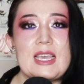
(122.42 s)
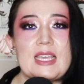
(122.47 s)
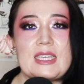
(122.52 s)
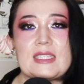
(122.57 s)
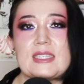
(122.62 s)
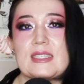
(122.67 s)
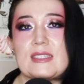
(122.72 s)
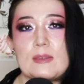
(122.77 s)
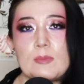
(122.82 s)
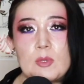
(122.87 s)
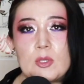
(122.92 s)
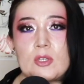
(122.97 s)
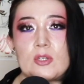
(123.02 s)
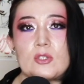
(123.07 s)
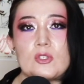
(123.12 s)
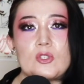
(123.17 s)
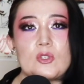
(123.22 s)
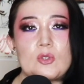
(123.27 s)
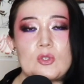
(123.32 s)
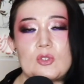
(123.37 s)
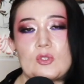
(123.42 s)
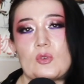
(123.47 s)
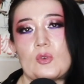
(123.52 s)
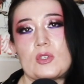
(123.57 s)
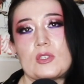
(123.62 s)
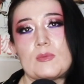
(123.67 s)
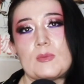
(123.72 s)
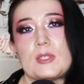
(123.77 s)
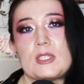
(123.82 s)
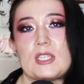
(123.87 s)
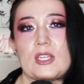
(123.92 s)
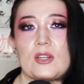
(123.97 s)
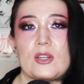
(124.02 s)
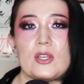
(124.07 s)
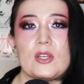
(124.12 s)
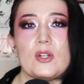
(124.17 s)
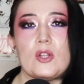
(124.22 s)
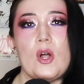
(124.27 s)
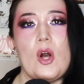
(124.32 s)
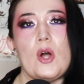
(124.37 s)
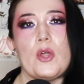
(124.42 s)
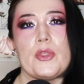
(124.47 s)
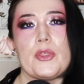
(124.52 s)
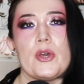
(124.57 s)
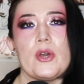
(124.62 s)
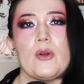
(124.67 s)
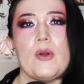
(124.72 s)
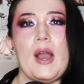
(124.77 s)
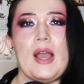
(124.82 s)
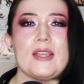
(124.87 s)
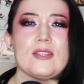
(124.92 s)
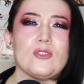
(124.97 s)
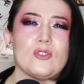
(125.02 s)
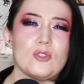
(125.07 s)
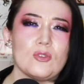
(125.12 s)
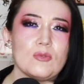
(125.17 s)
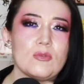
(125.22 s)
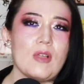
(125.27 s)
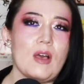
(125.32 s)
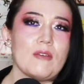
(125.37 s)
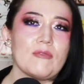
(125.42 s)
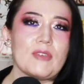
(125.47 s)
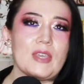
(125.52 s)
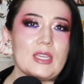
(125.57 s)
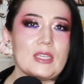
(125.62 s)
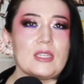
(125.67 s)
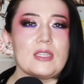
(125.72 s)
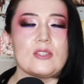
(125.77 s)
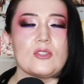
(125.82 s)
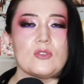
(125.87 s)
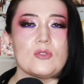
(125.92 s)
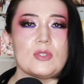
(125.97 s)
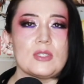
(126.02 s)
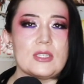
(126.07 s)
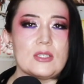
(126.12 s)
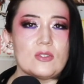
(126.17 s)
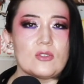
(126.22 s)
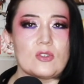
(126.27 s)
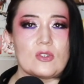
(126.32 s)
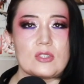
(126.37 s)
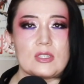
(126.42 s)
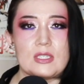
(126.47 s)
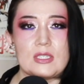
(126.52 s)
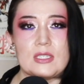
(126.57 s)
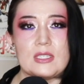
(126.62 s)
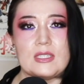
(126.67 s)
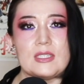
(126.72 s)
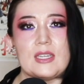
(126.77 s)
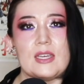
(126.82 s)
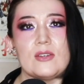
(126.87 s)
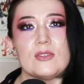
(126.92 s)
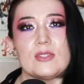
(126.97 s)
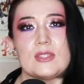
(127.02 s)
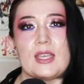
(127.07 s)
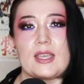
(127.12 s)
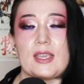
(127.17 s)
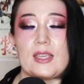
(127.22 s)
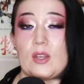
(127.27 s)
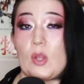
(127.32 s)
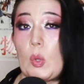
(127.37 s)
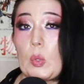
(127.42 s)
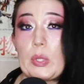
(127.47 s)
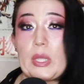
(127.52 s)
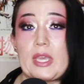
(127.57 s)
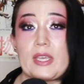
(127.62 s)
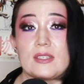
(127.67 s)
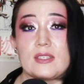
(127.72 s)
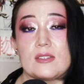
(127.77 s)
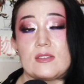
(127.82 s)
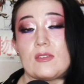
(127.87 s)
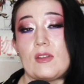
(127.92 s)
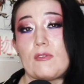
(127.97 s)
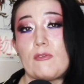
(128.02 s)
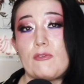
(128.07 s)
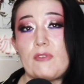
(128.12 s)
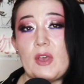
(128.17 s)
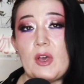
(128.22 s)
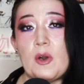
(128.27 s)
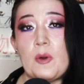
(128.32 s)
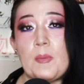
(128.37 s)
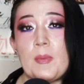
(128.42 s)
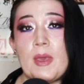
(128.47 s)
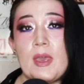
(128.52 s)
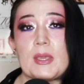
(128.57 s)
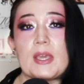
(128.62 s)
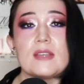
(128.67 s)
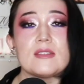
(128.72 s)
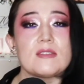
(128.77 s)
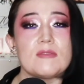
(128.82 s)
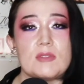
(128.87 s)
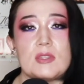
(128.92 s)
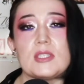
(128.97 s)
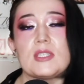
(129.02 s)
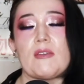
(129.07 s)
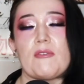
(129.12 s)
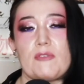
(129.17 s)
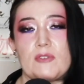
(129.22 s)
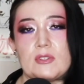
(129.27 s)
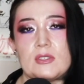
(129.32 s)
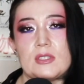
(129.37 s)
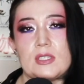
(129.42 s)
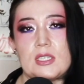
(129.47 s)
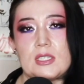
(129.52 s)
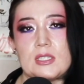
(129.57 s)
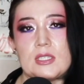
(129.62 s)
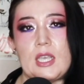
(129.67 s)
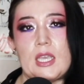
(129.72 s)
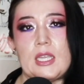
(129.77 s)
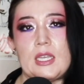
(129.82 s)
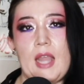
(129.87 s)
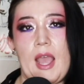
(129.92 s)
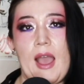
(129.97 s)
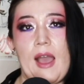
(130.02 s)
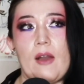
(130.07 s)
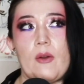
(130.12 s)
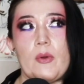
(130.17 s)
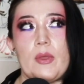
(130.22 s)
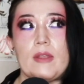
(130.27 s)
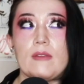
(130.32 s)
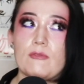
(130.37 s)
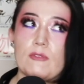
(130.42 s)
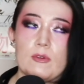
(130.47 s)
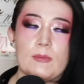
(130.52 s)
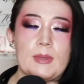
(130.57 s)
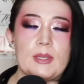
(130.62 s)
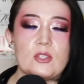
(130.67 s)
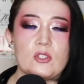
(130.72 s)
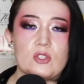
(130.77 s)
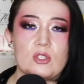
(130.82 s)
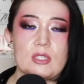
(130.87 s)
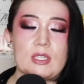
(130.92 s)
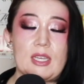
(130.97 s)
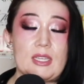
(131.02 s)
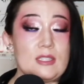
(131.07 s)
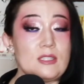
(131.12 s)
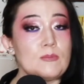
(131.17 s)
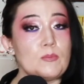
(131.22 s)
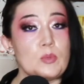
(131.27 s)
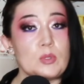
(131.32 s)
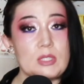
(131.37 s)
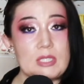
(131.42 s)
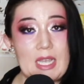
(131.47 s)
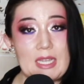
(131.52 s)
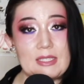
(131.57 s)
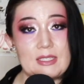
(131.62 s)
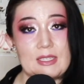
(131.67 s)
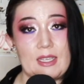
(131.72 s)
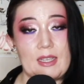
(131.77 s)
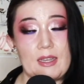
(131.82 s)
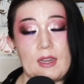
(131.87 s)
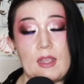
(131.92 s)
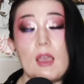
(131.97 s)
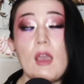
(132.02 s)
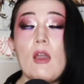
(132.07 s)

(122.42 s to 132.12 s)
is similar to the source material, although I do love getting to see certain details that can only exist on film because of the differences in how information gets presented.